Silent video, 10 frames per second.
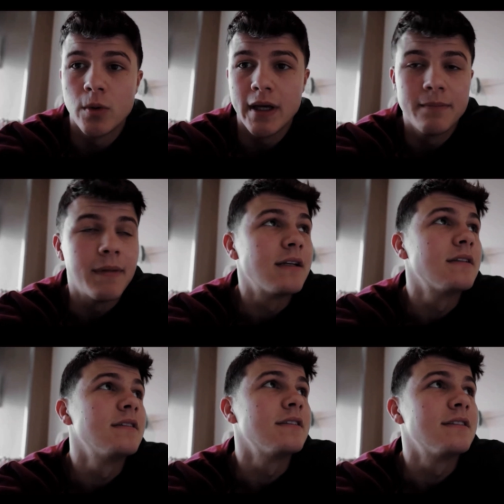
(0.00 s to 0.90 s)
the
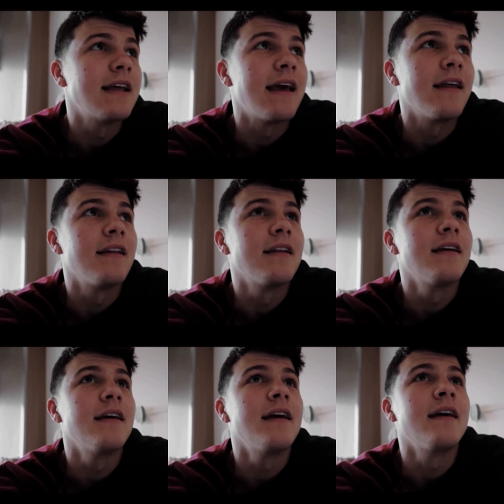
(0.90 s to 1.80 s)
discussion heats up.
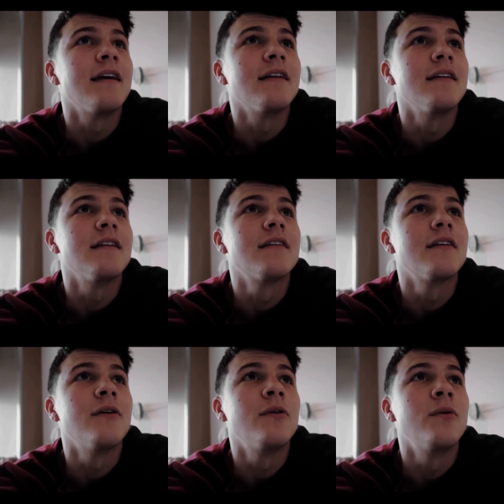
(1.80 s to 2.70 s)

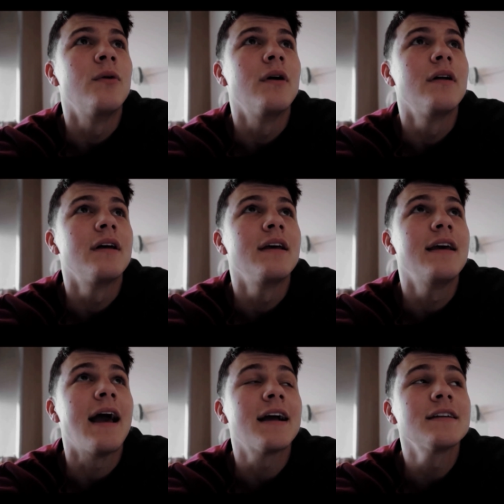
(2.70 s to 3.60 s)
Fans express
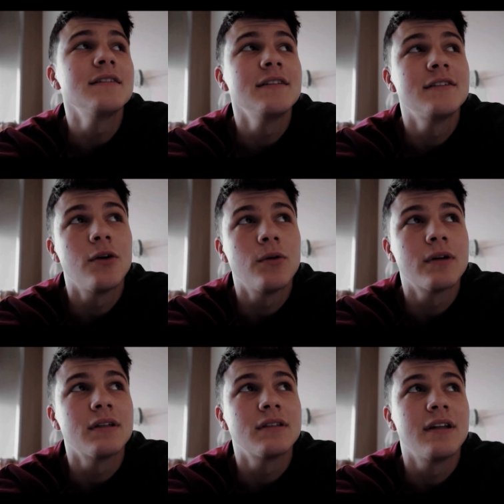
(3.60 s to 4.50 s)
genuine
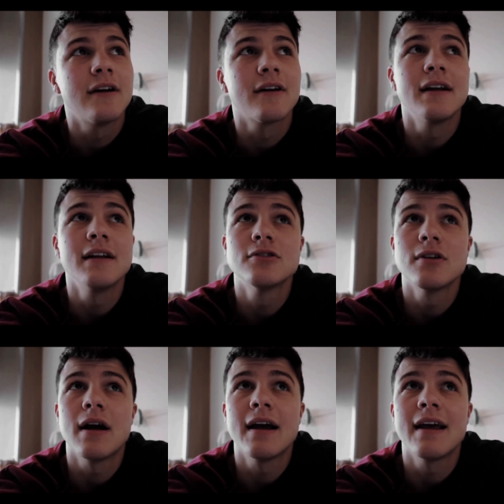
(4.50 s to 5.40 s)
concern for Katie's
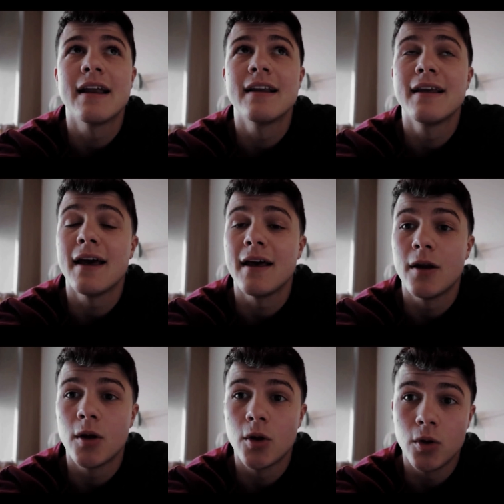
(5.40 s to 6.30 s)
well-being,
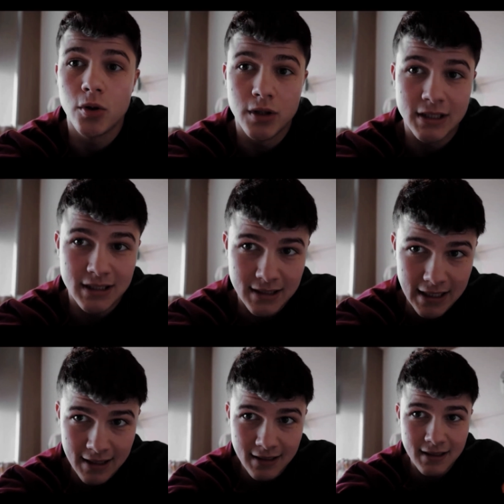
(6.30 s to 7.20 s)
questioning whether she has